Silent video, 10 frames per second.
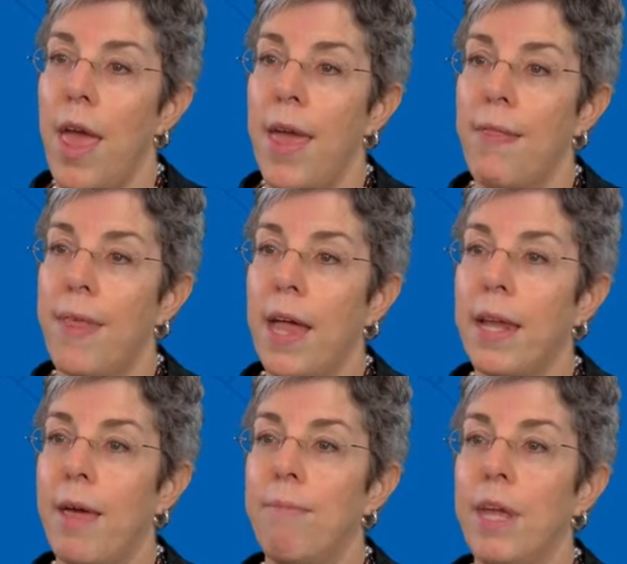And
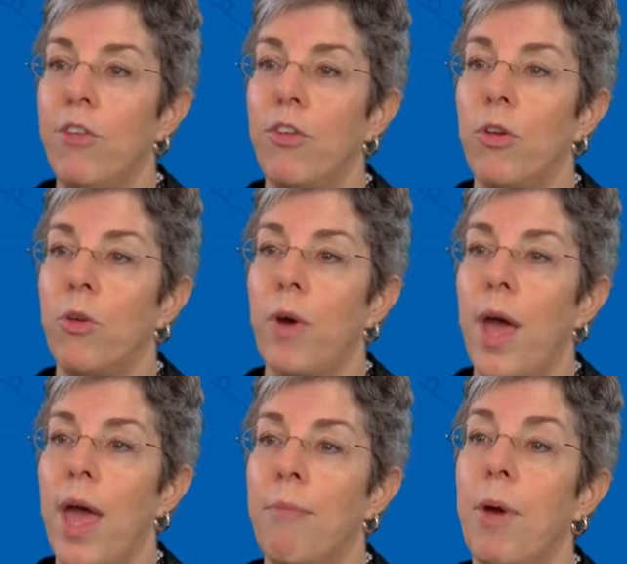that led me to
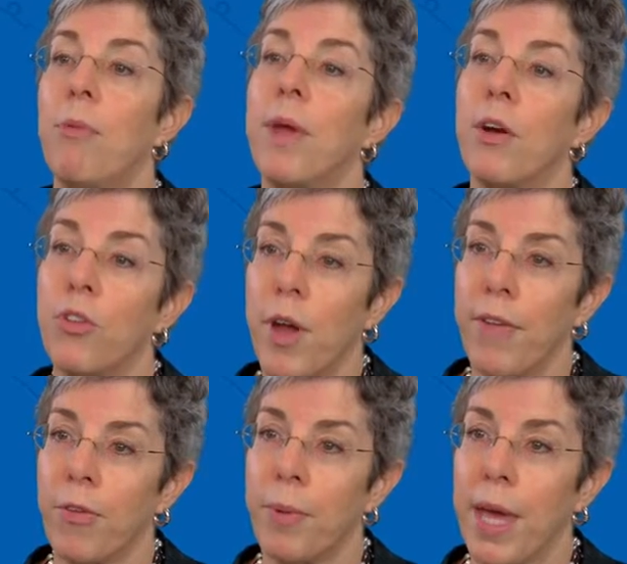a bone marrow
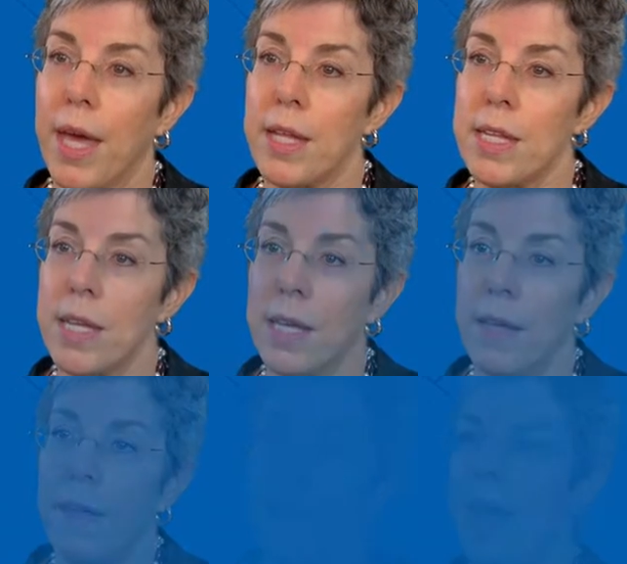transplant.
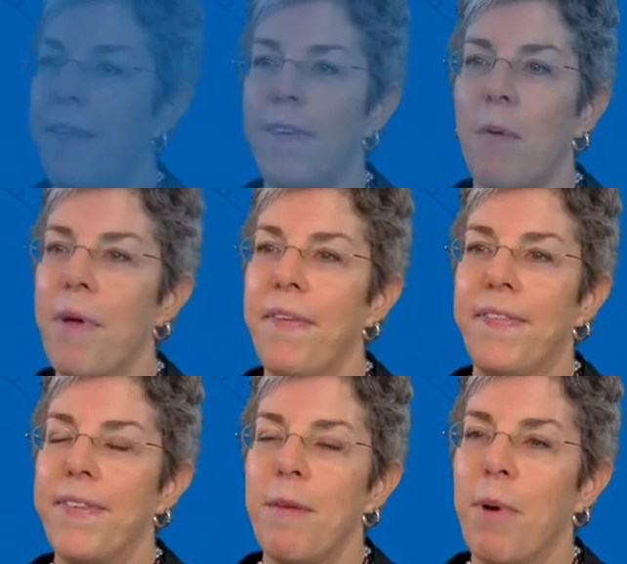It's
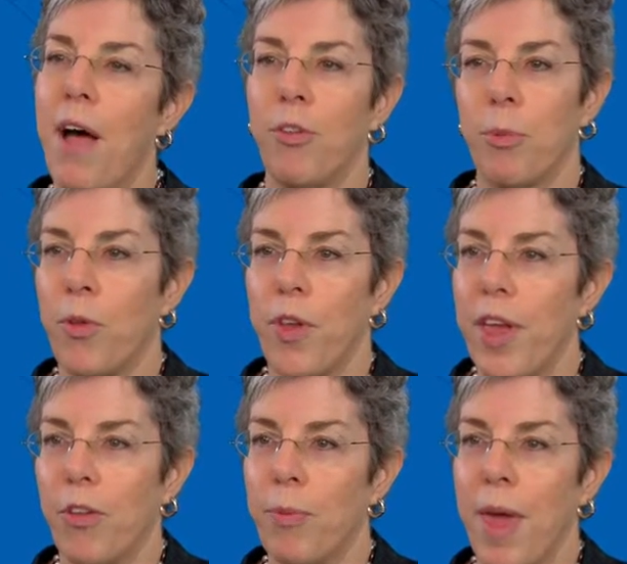almost impossible
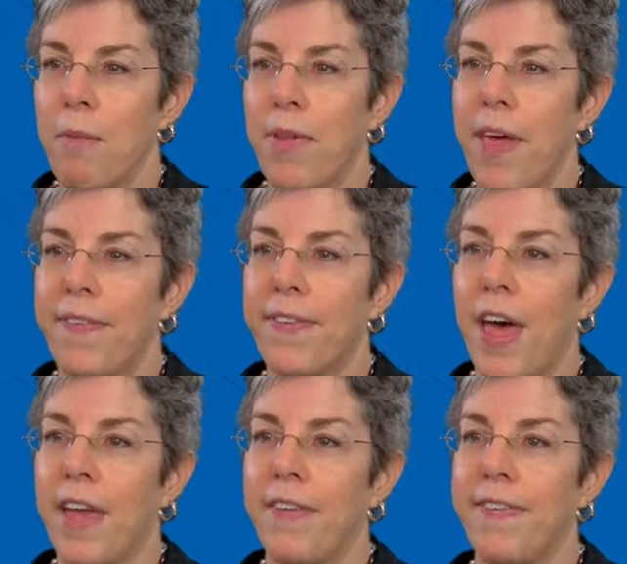to explain what that's
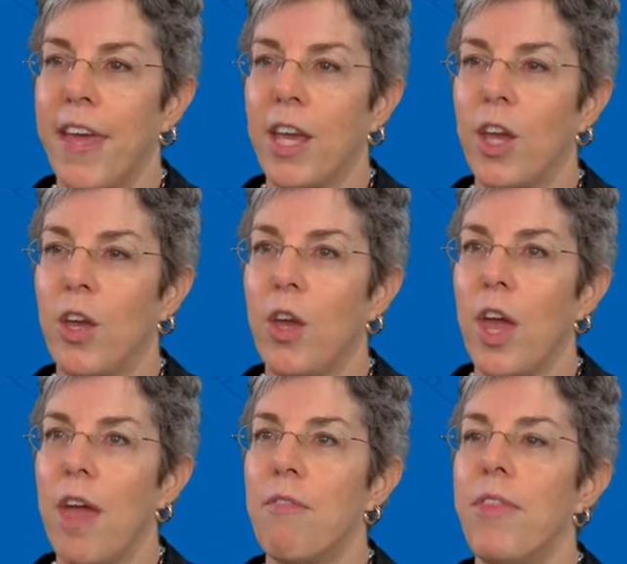like. It's like
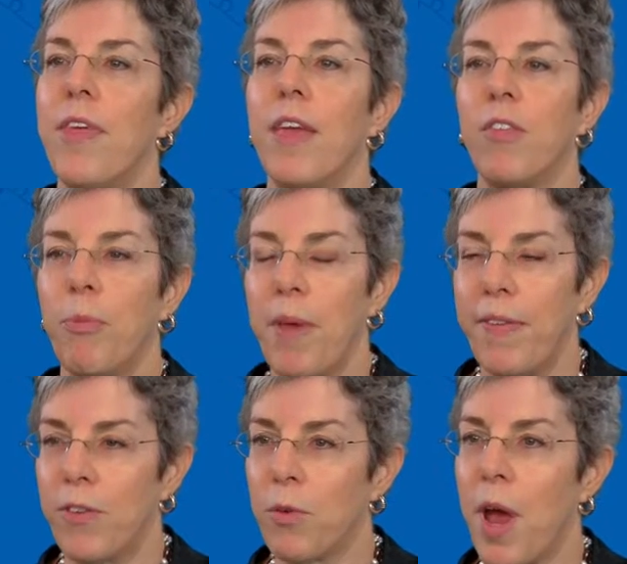everything
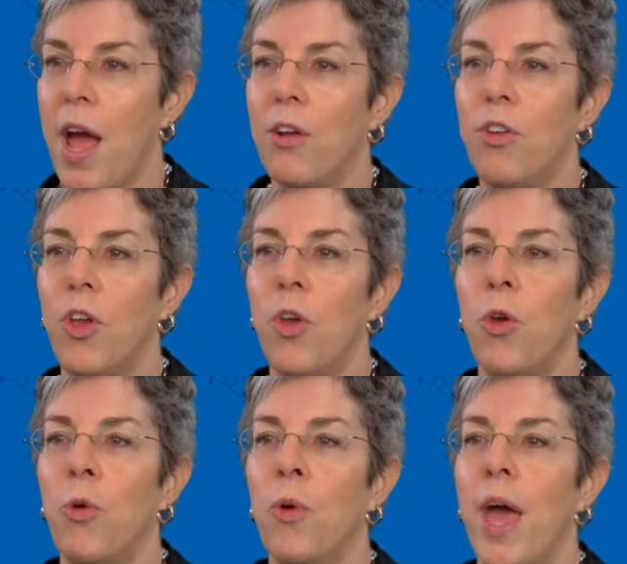spins around
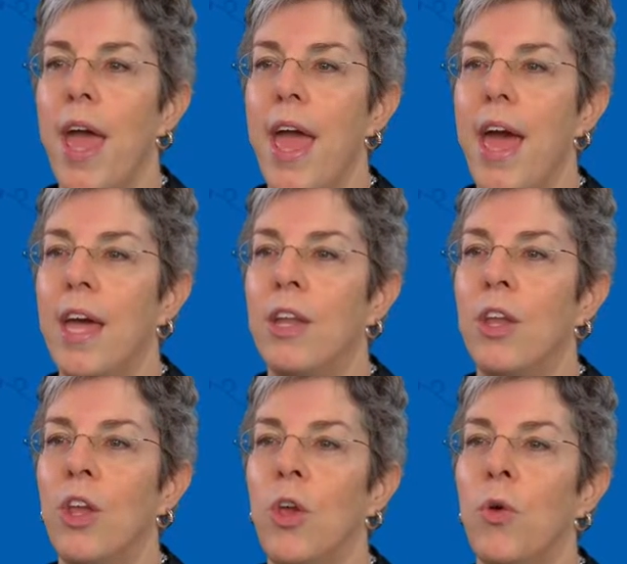you
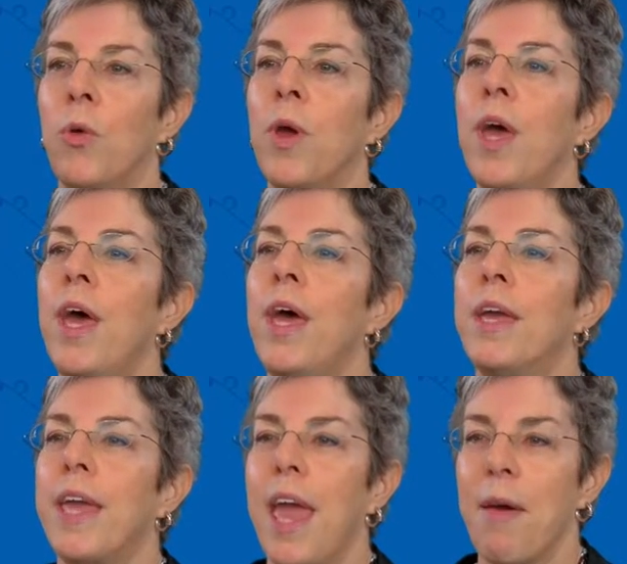and you
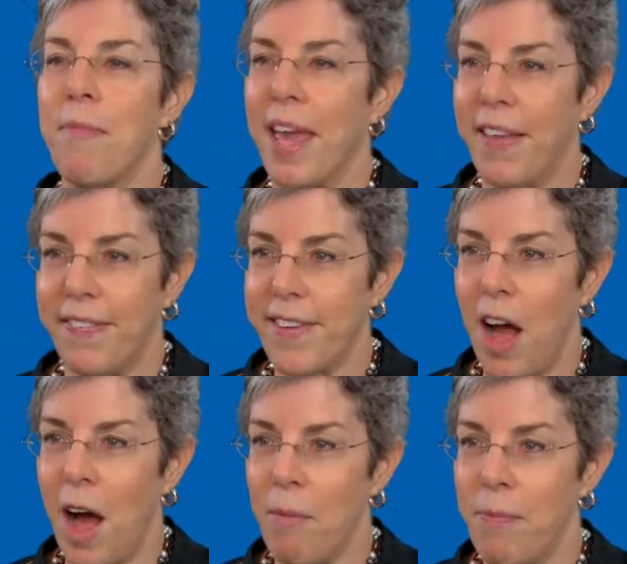can't make it
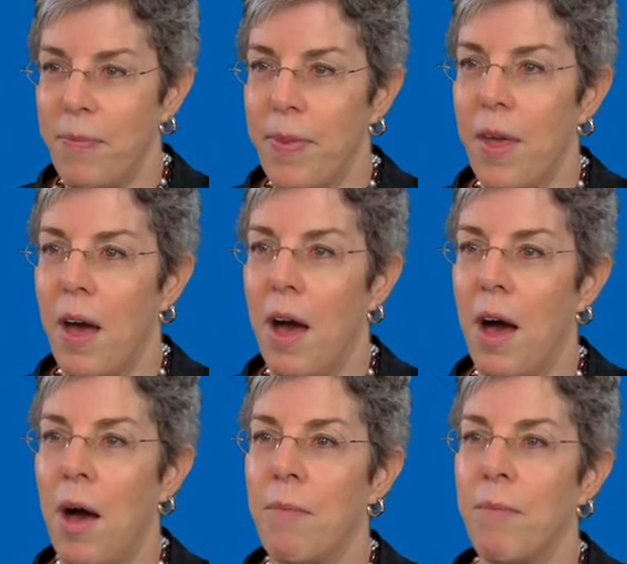stop
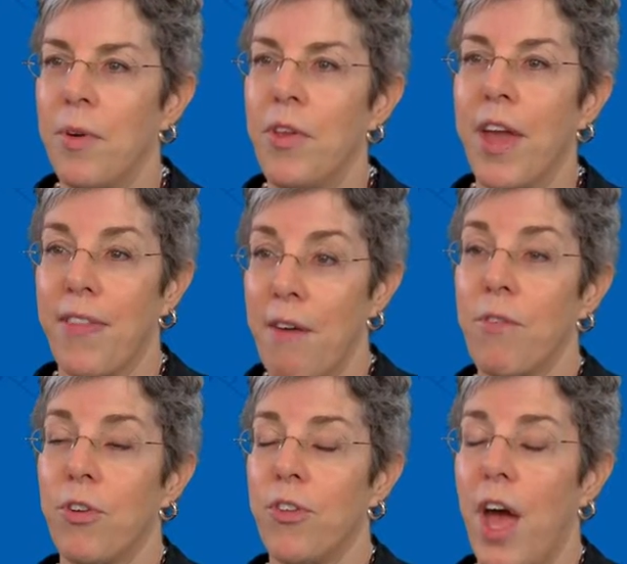when you get
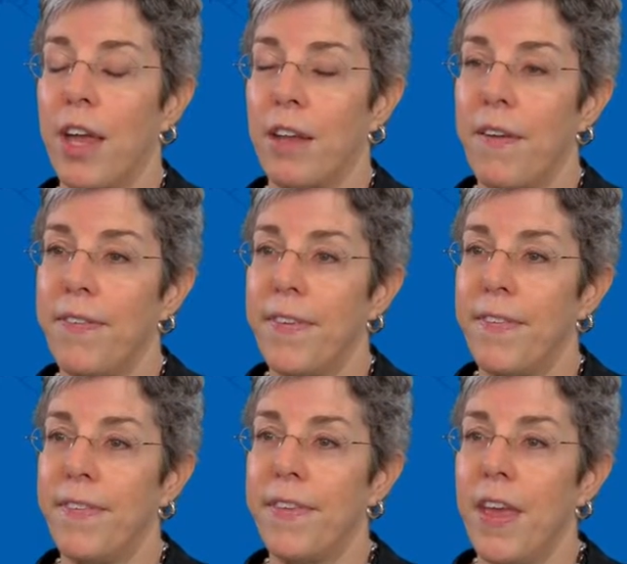that first
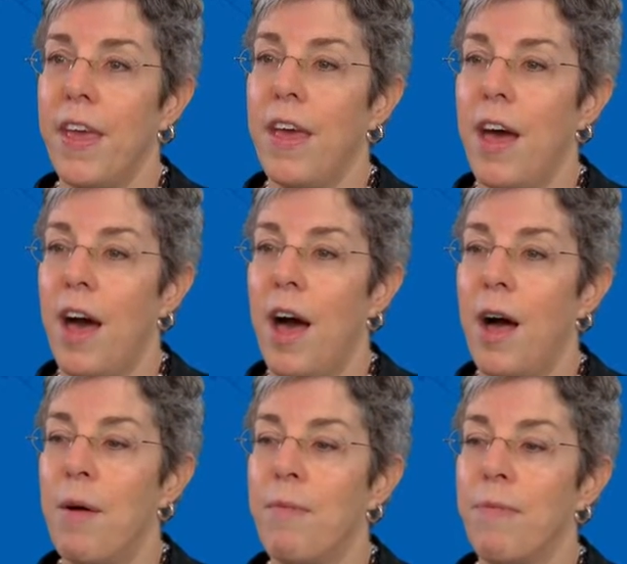diagnosis.
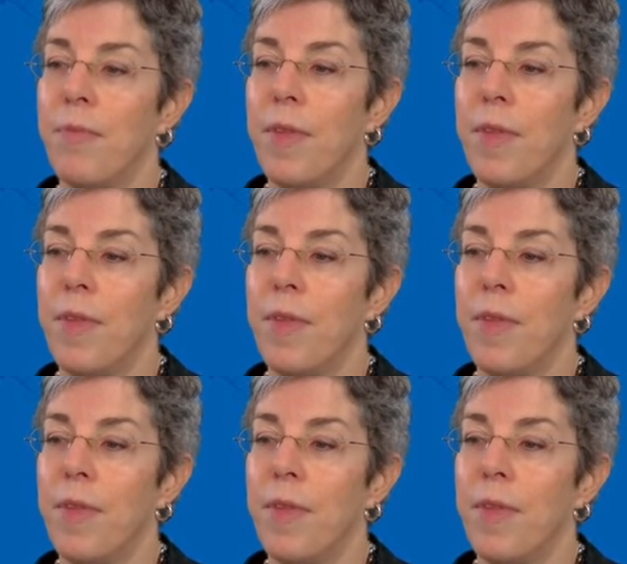Um,